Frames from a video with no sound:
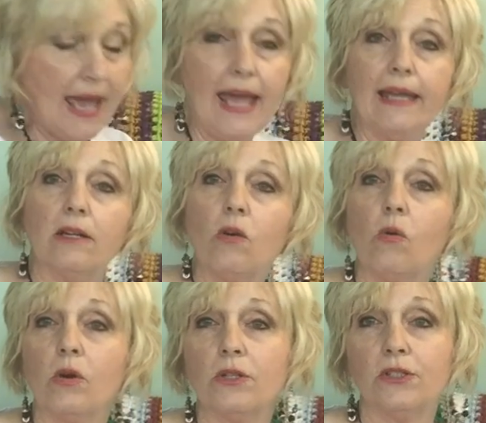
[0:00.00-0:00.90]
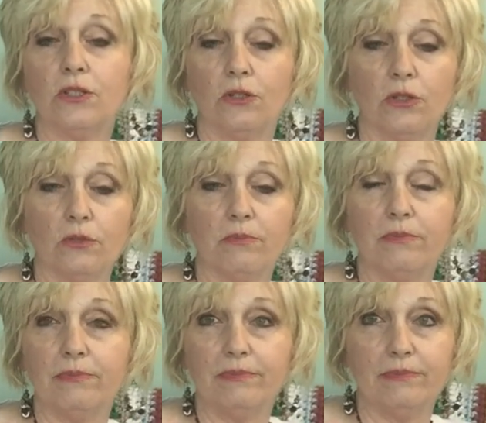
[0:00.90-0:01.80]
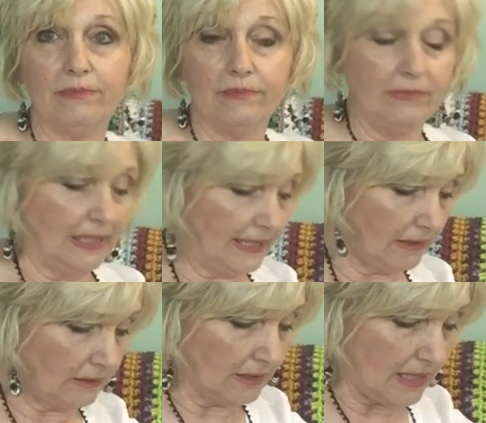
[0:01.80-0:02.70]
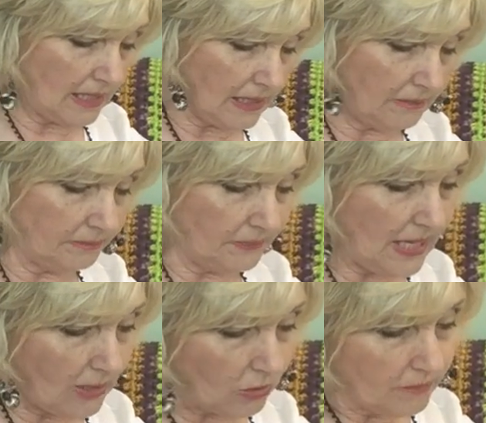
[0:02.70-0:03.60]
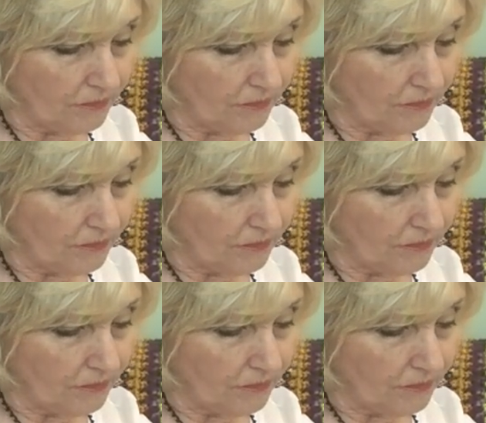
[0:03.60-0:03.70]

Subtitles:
And of course, your little needle.